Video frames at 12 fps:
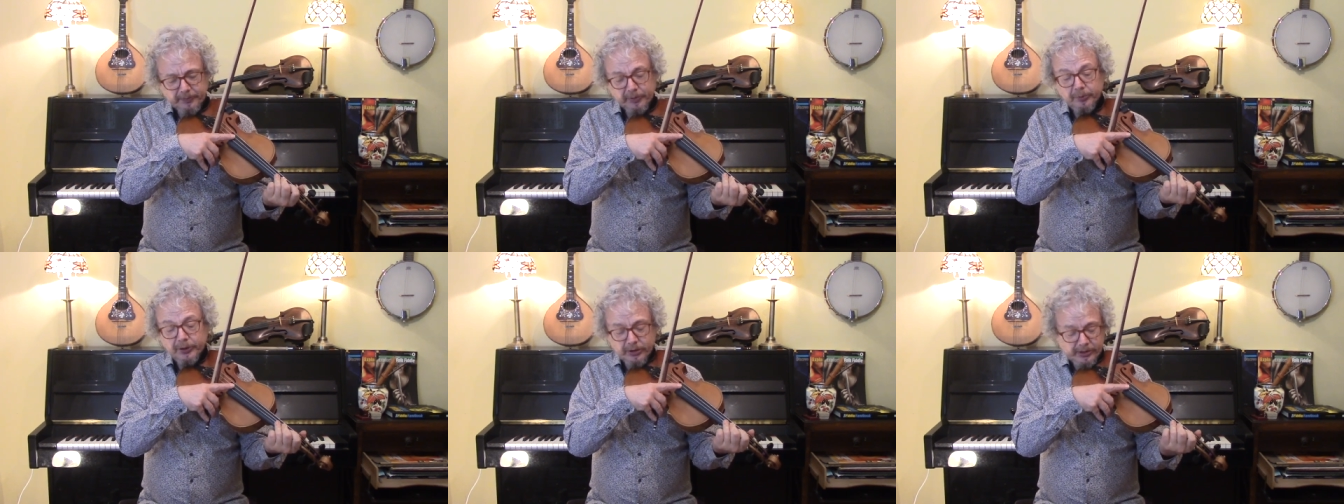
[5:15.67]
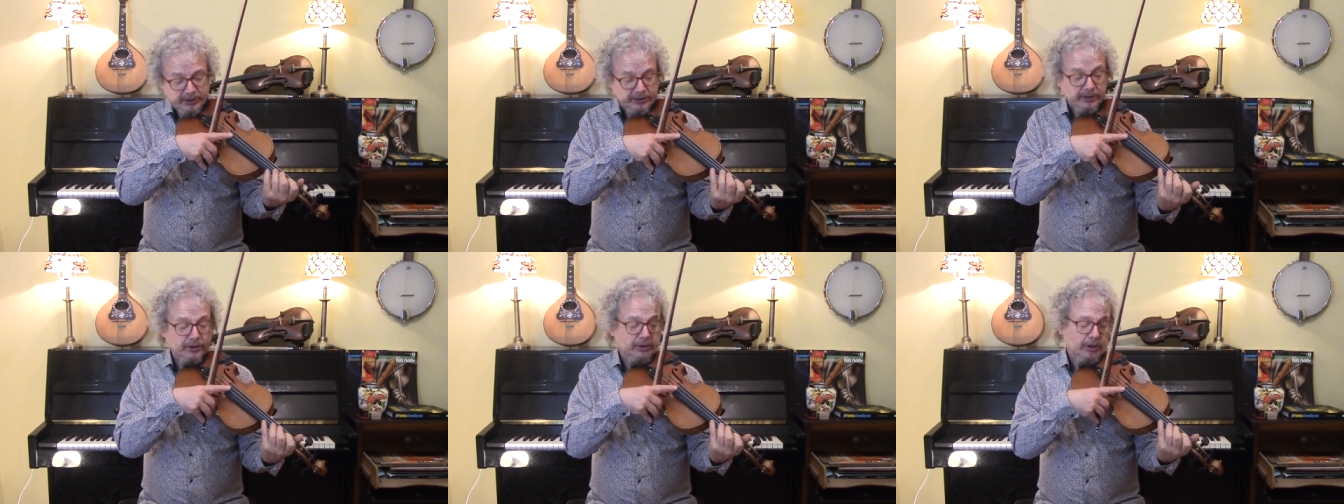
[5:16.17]
but we're going
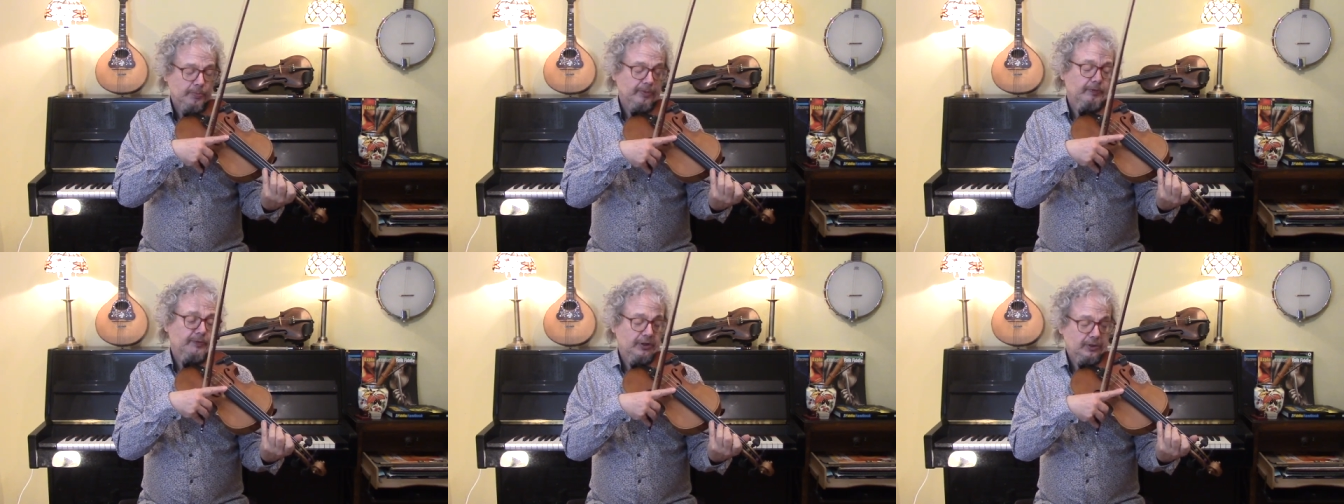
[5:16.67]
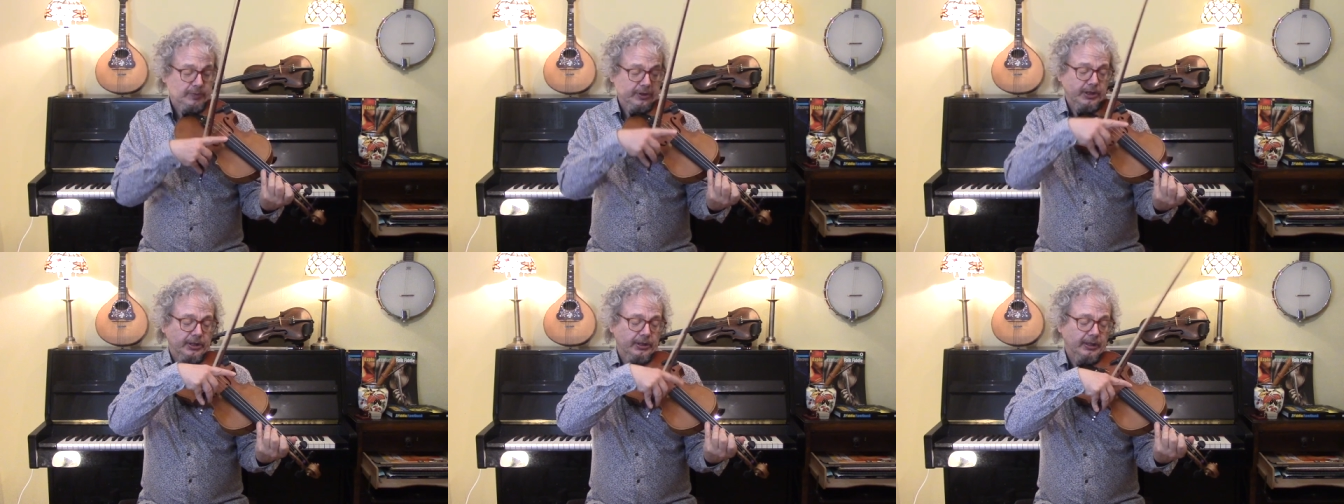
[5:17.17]
to the top of the first
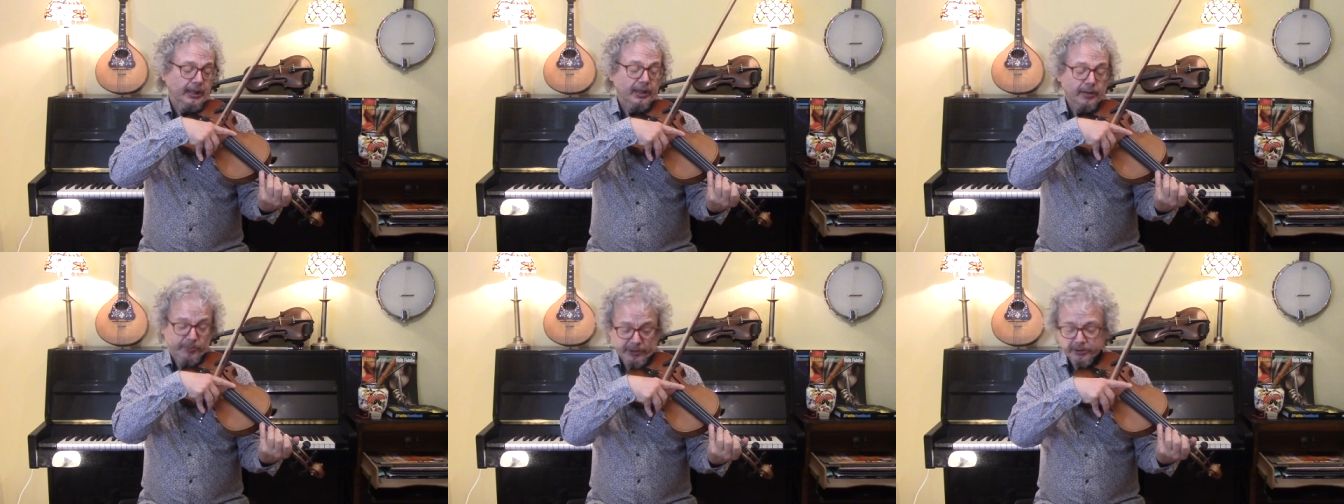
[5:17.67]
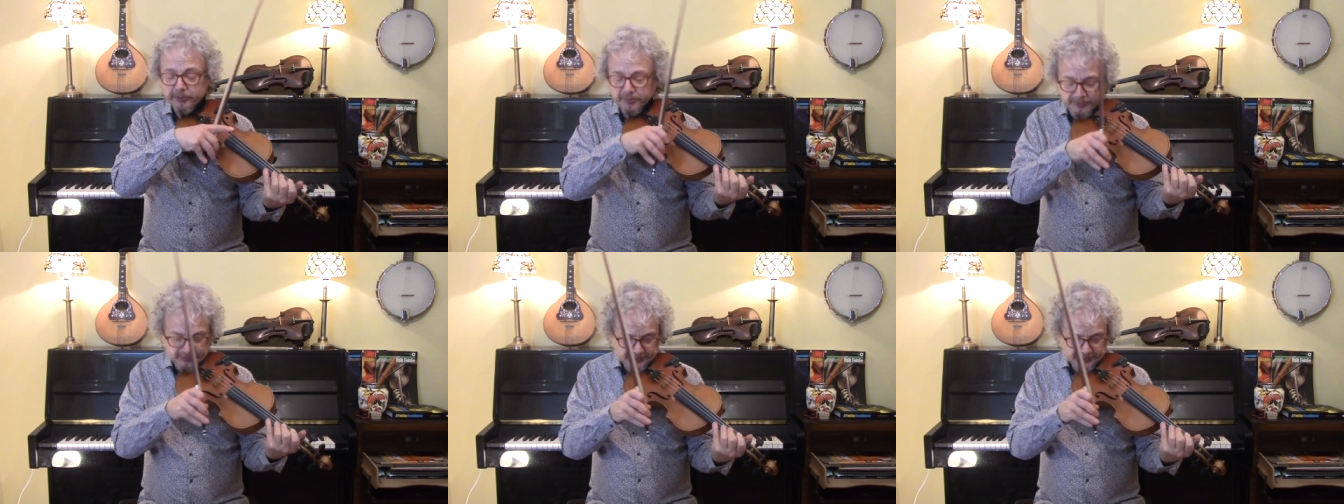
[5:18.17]
position and the bottom